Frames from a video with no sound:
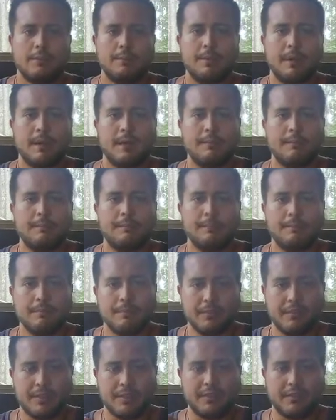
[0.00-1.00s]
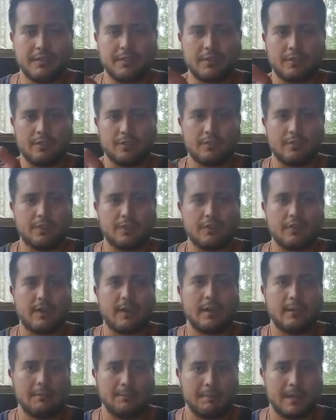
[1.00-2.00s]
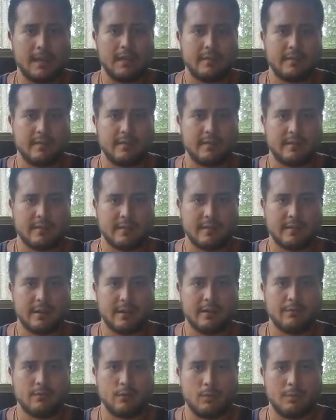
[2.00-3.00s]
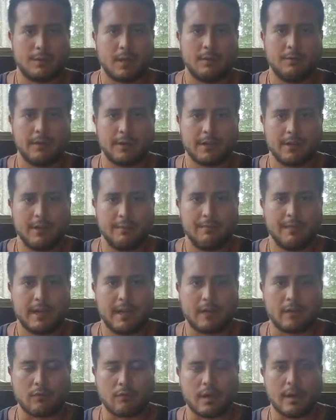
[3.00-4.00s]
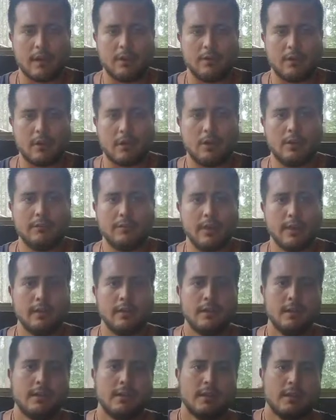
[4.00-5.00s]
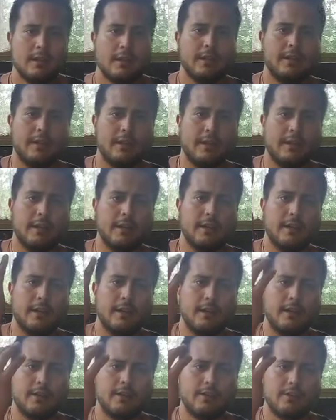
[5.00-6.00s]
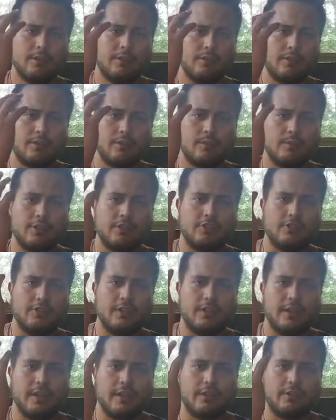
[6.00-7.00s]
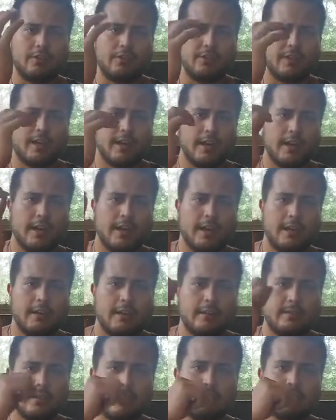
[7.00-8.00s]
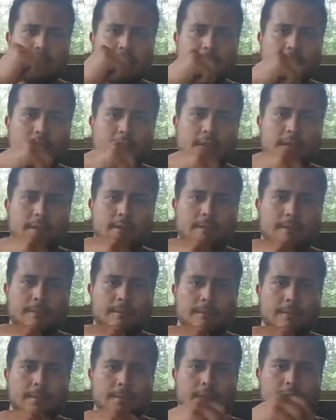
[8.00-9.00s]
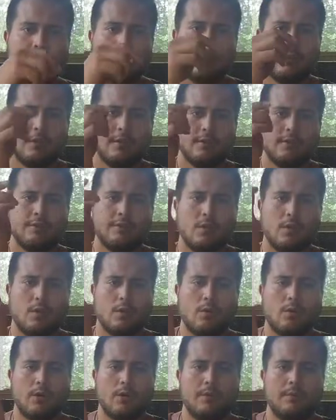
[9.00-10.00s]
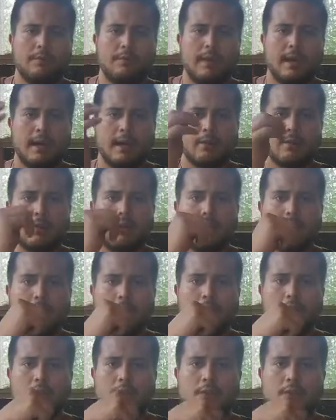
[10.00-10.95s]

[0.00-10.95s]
But this is just like basic stuff. We'll probably come back around to all of it. And then you just switch into the other side, same thing, forward and backward.